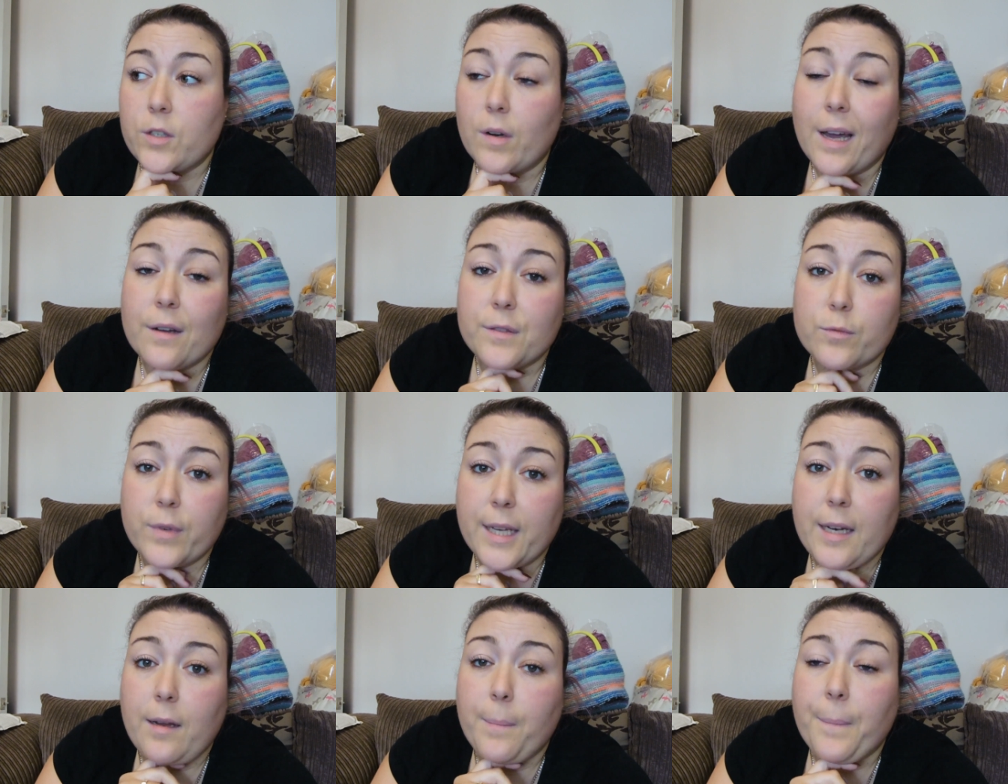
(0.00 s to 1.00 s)
you'll have to ring
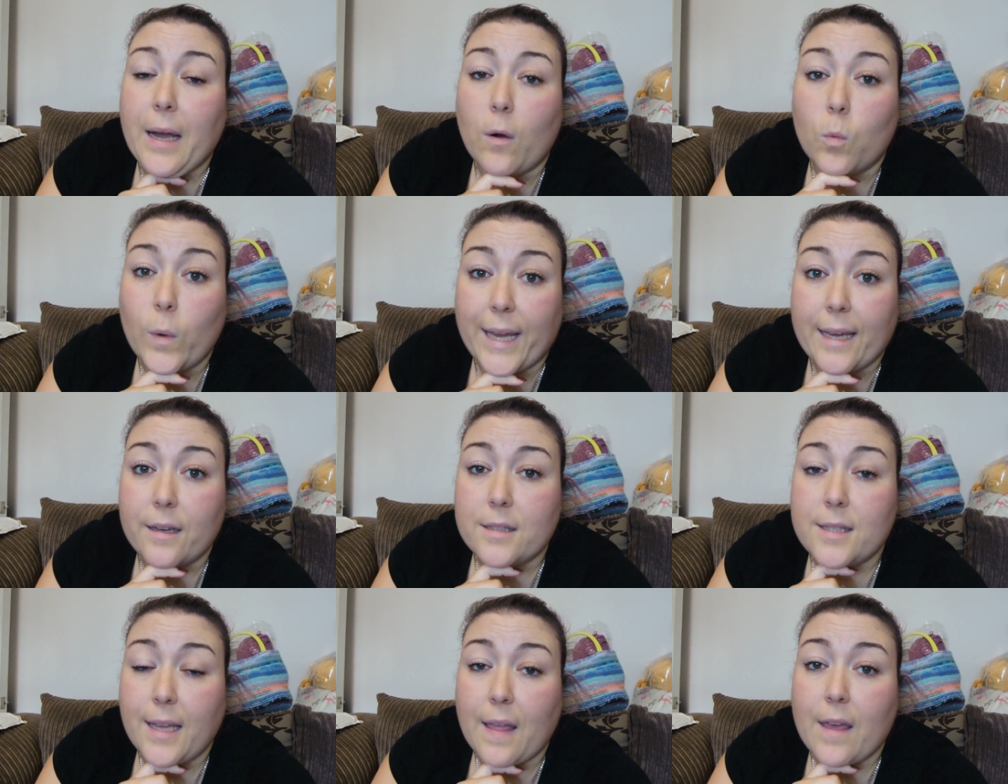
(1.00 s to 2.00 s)
in about a week
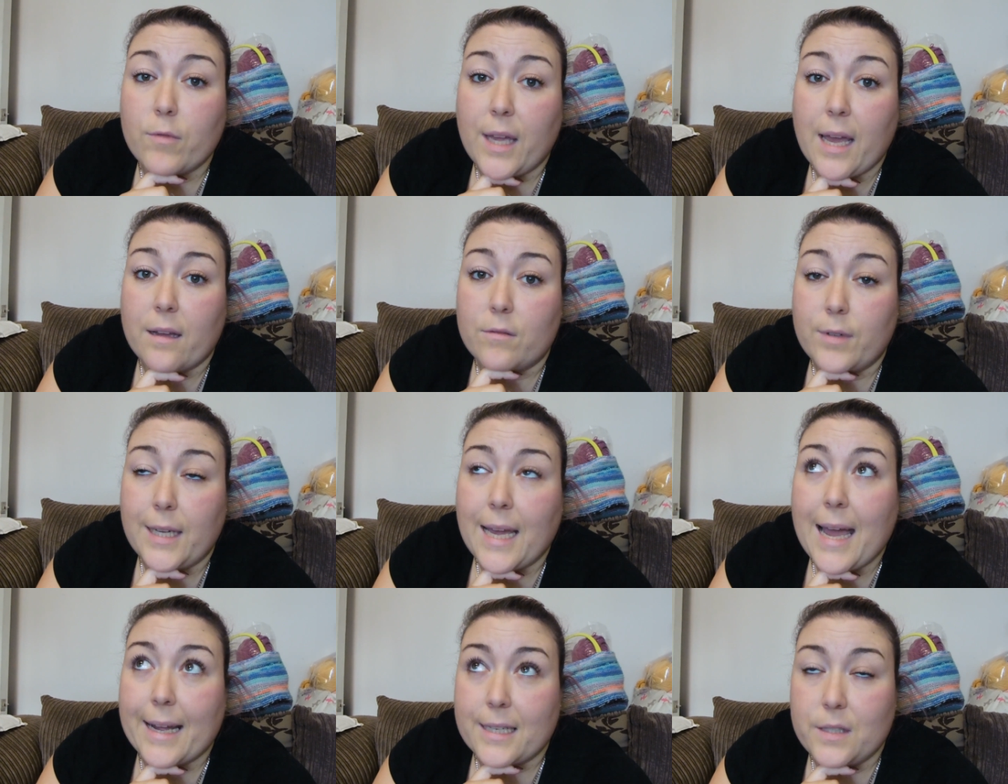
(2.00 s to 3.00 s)
to get that re
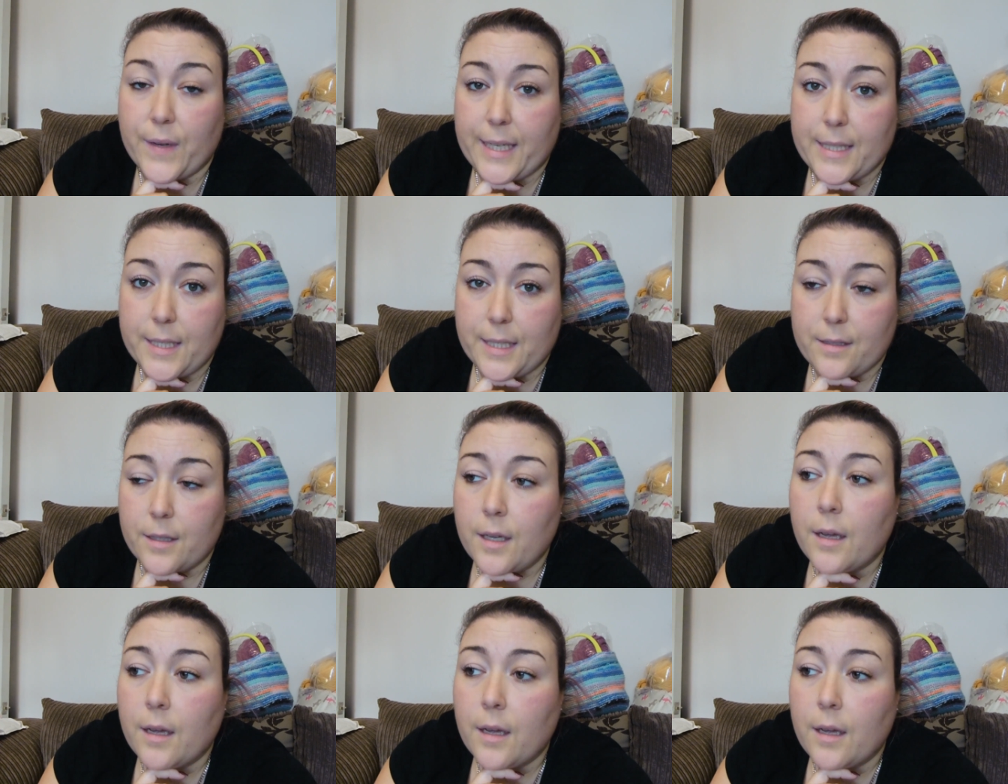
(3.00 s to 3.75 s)
reactivated.